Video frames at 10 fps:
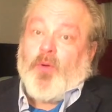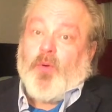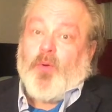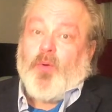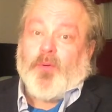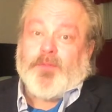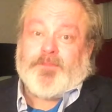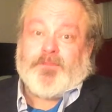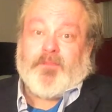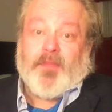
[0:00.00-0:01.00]
Ooh,
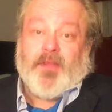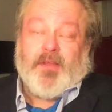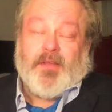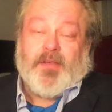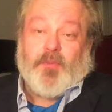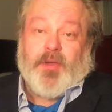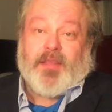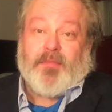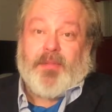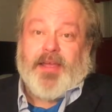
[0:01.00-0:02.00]
we
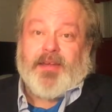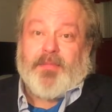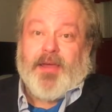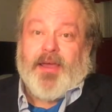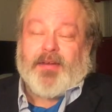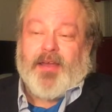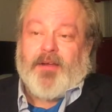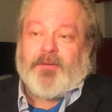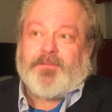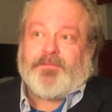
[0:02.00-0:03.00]
got the bite in the back
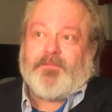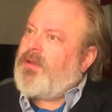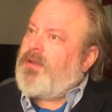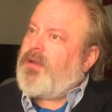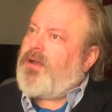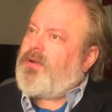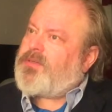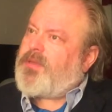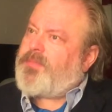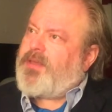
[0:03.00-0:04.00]
now. Oh,
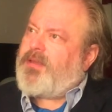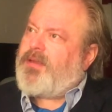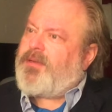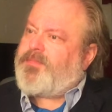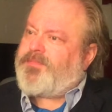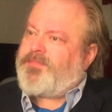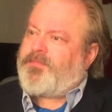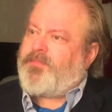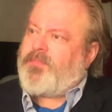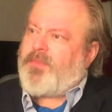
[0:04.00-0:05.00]
something um,
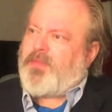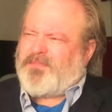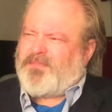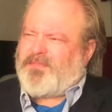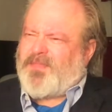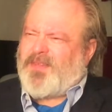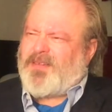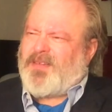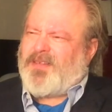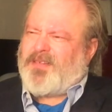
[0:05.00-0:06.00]

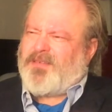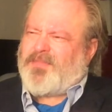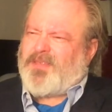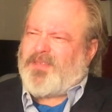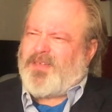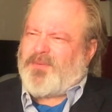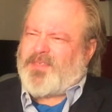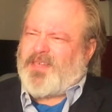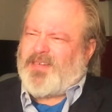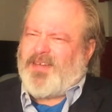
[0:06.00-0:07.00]
uh, I want
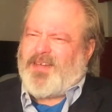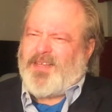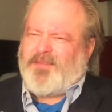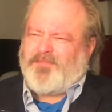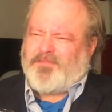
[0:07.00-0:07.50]
to say nutty.